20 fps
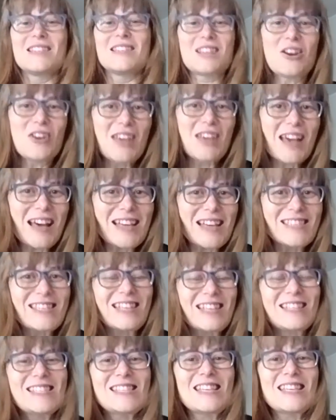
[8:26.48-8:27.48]
So
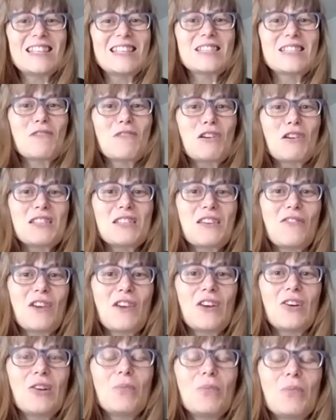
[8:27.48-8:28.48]
yes, it's very
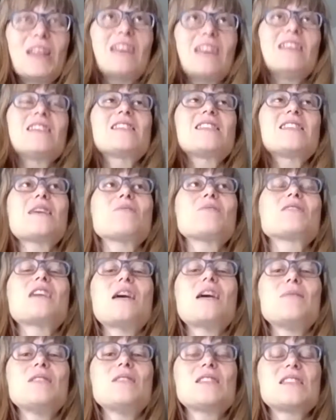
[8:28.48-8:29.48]
difficult, but at the
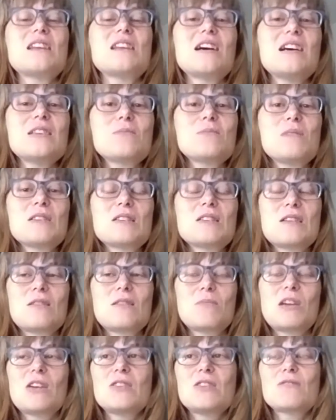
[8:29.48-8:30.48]
same time, it's nice
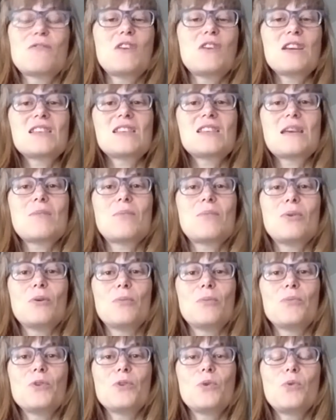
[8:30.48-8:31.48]
because, for
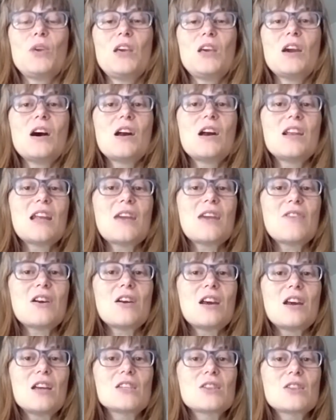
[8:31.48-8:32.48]
example, we are
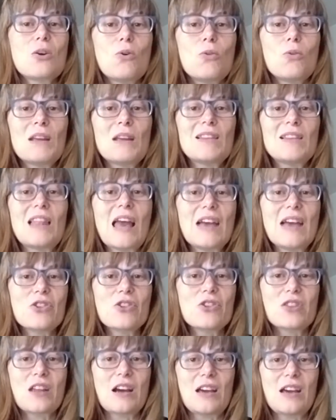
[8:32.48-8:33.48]
never at home at
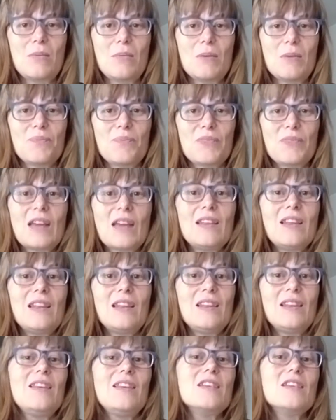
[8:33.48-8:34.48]
lunchtime.
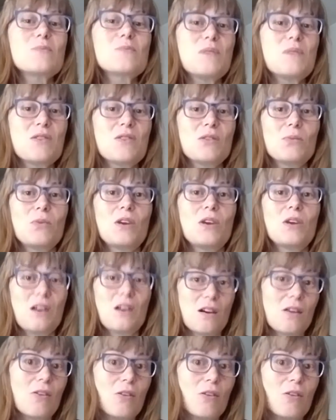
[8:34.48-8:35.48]
And in this period,
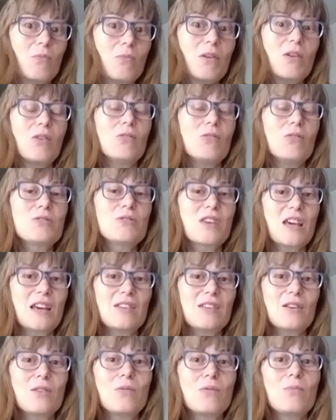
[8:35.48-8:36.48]
we are home all
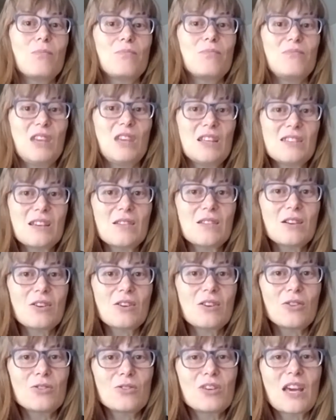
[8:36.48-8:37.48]
together,
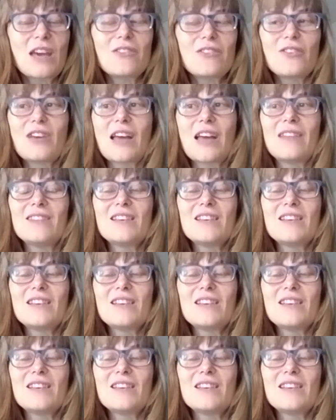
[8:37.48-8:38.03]
eating all together.